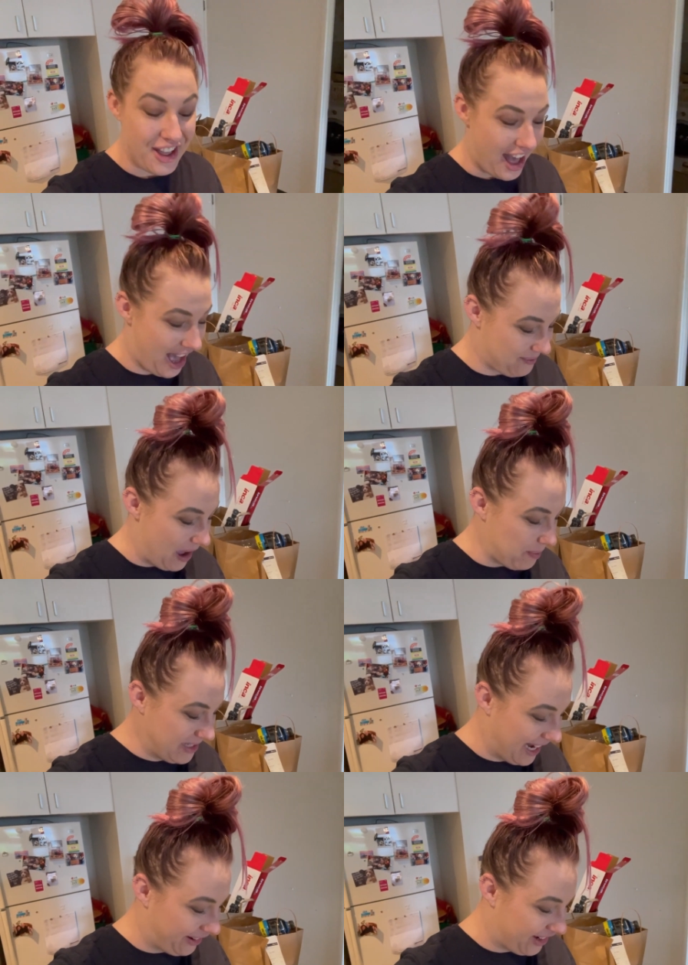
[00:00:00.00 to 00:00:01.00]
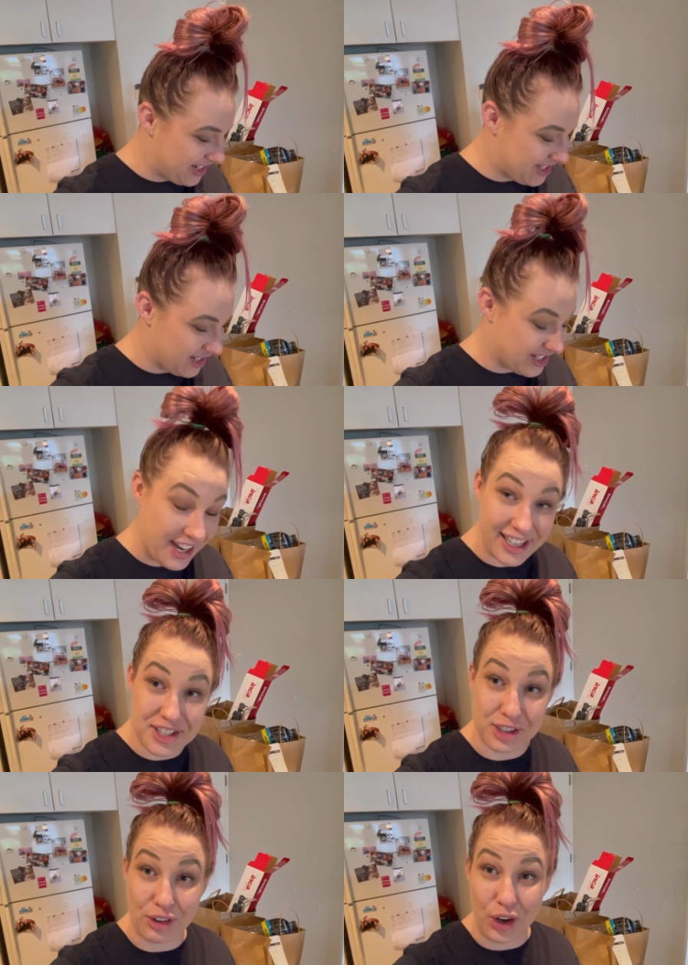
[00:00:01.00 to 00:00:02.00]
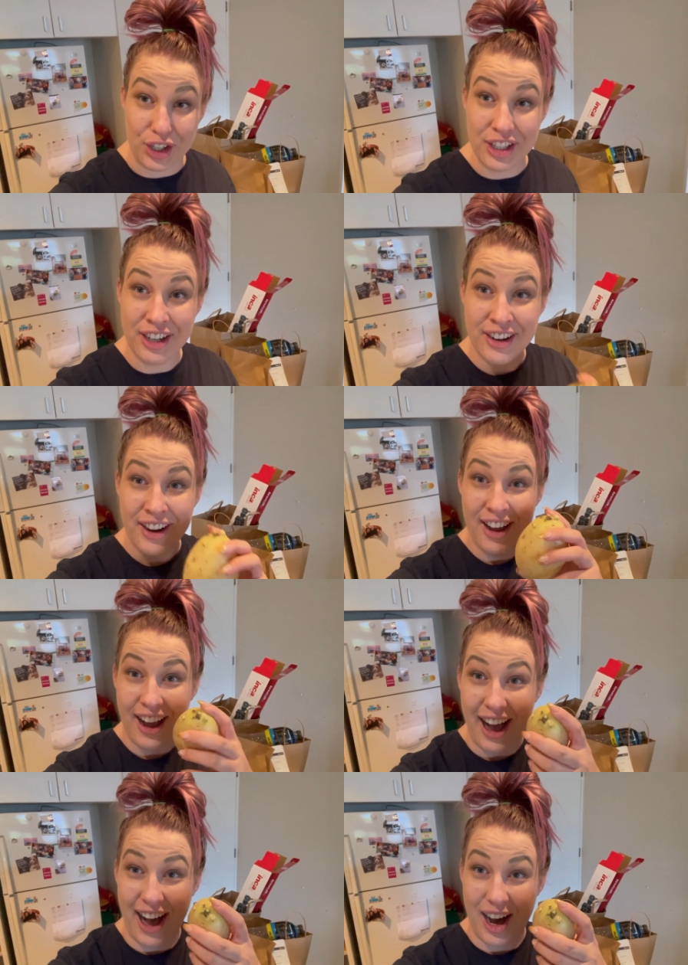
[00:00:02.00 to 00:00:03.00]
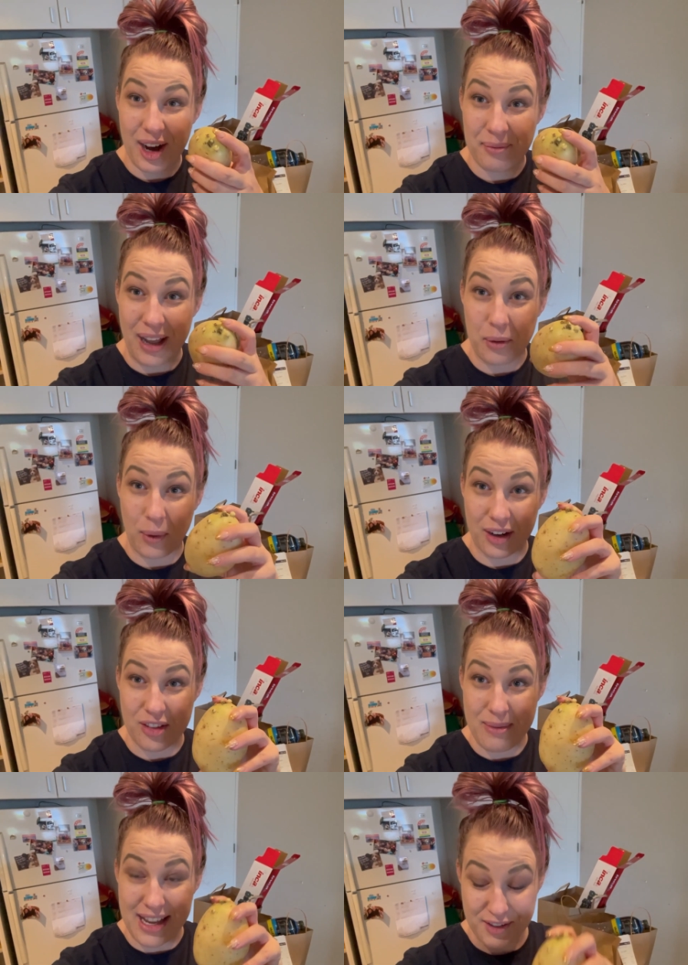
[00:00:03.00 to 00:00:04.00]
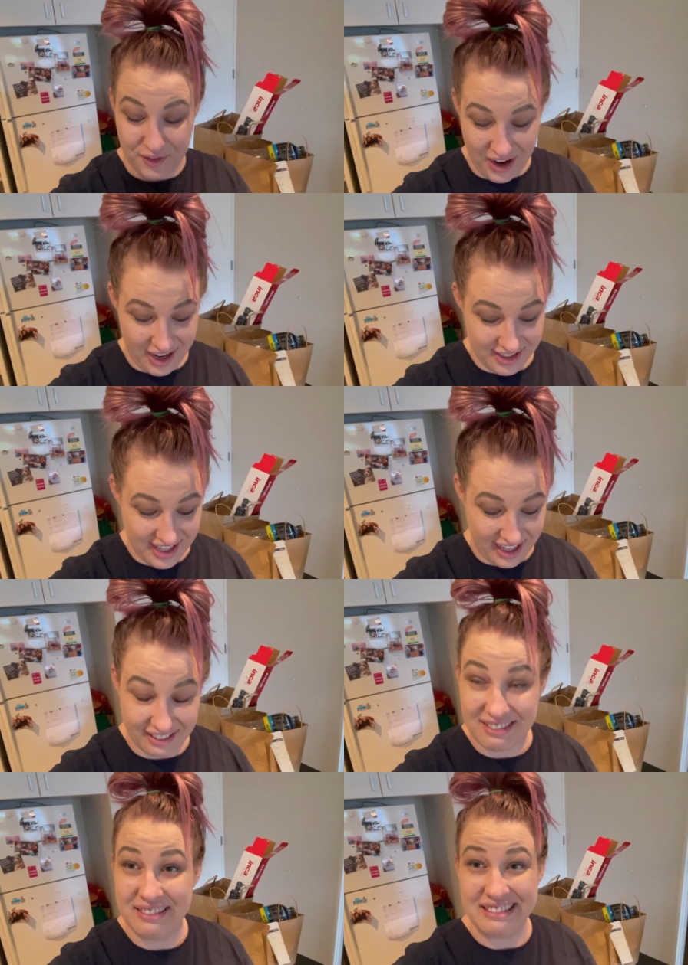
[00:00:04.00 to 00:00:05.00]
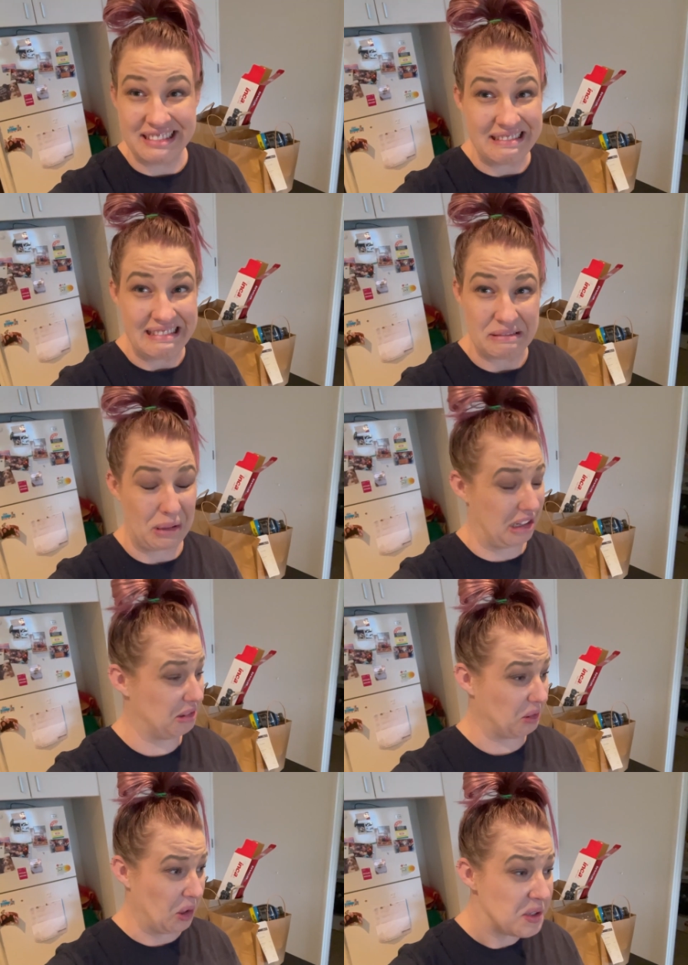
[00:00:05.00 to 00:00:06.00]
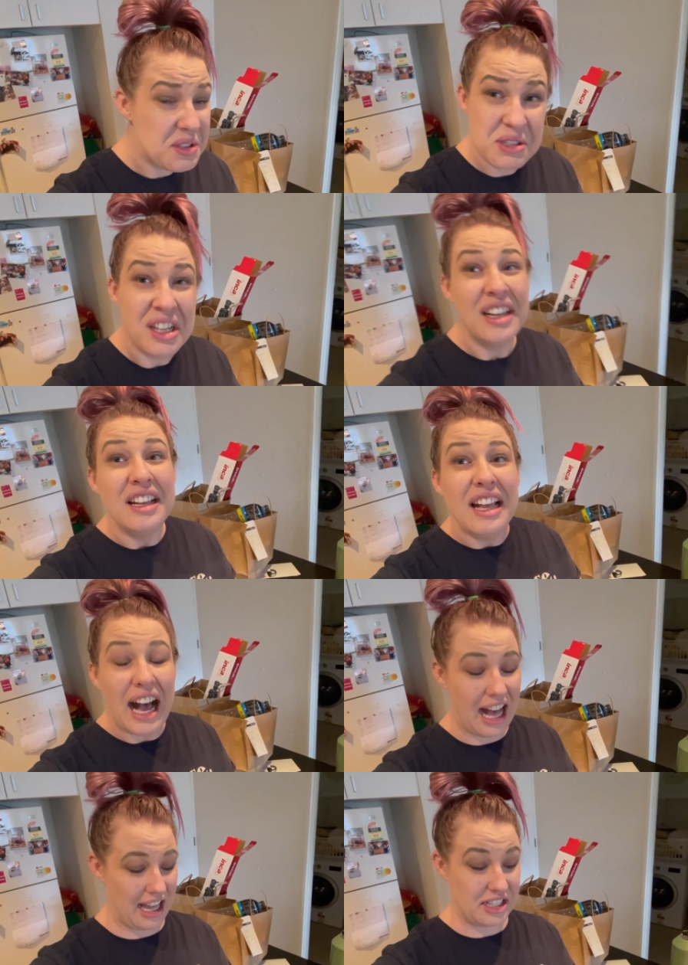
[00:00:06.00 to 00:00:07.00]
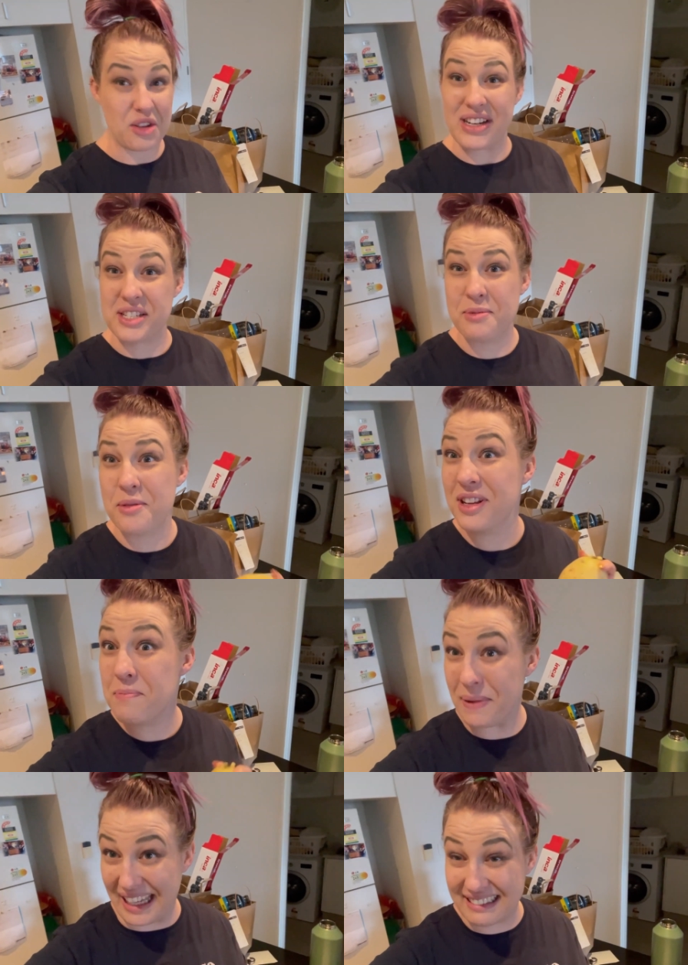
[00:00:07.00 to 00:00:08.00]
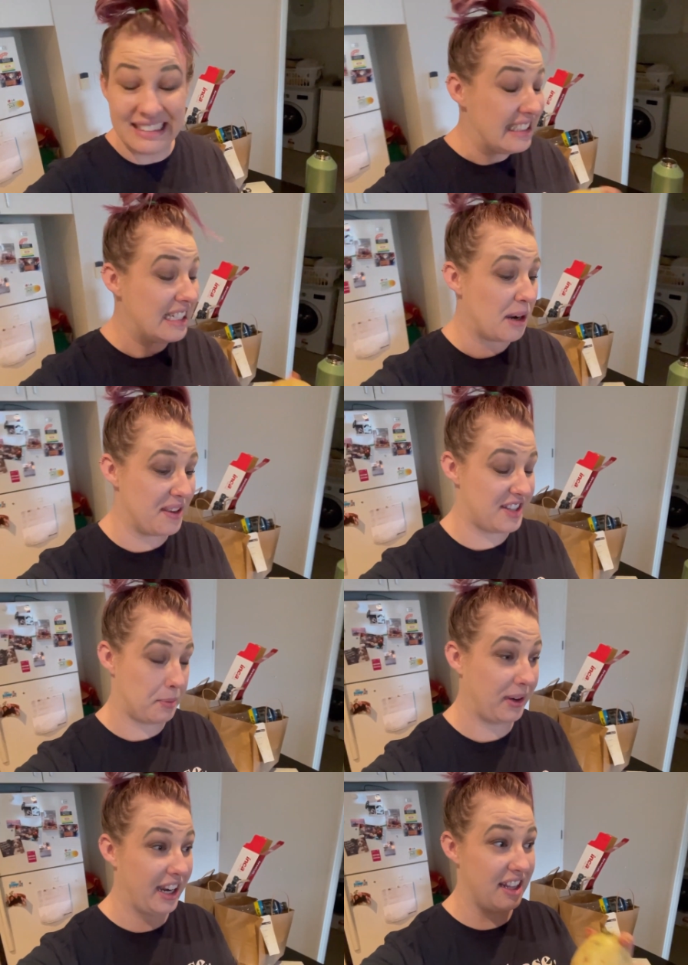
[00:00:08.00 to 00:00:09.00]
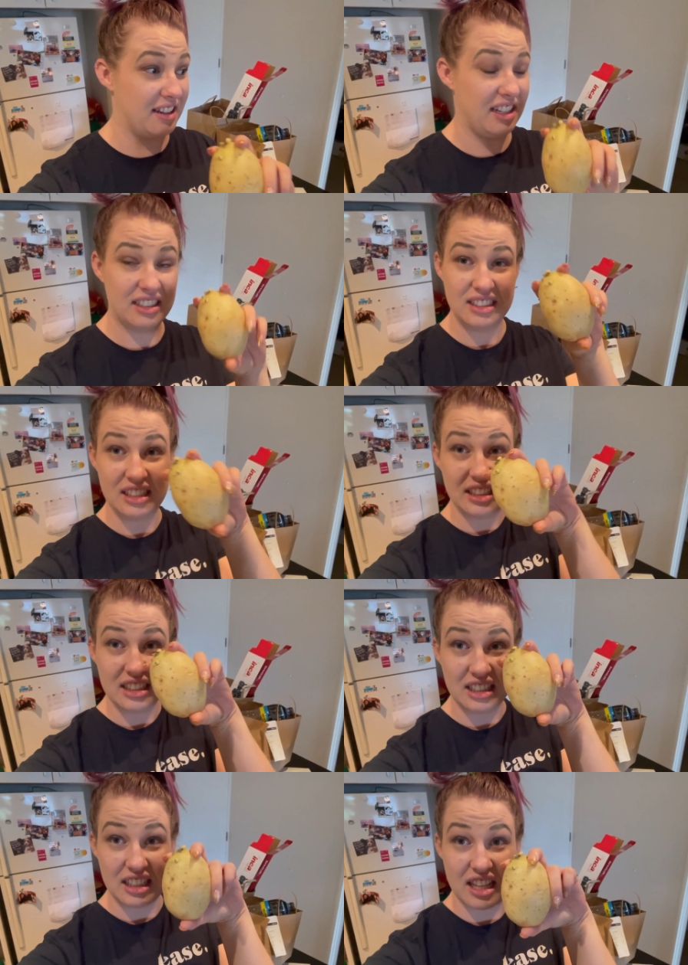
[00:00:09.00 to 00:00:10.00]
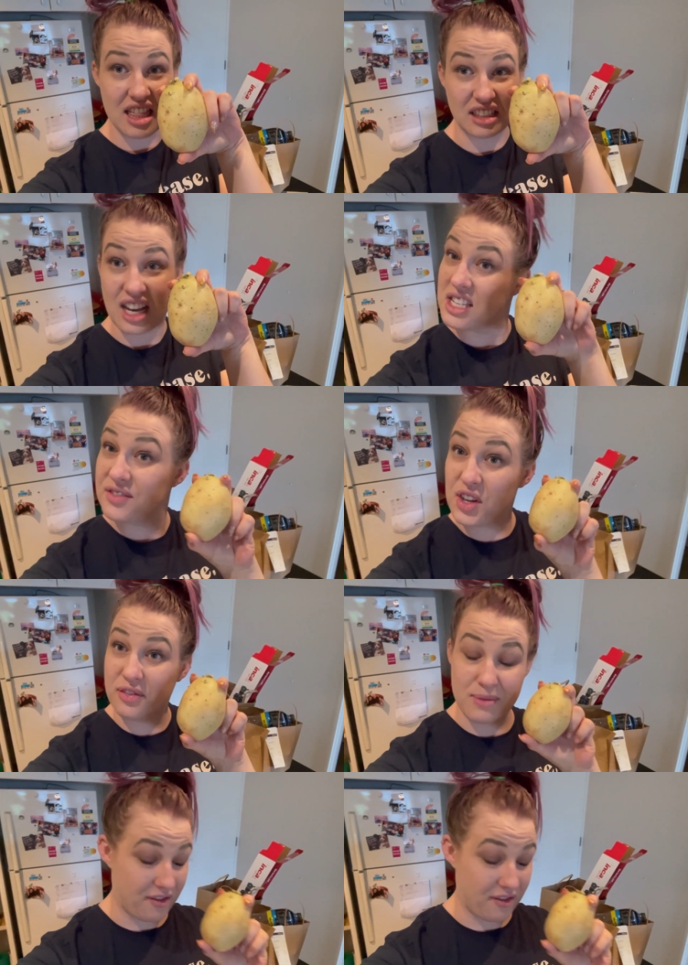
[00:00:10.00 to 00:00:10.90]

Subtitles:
our potatoes decided to grow, and one of them has a friend that went gross. So the rest of them are in the bin. We separated the last few from their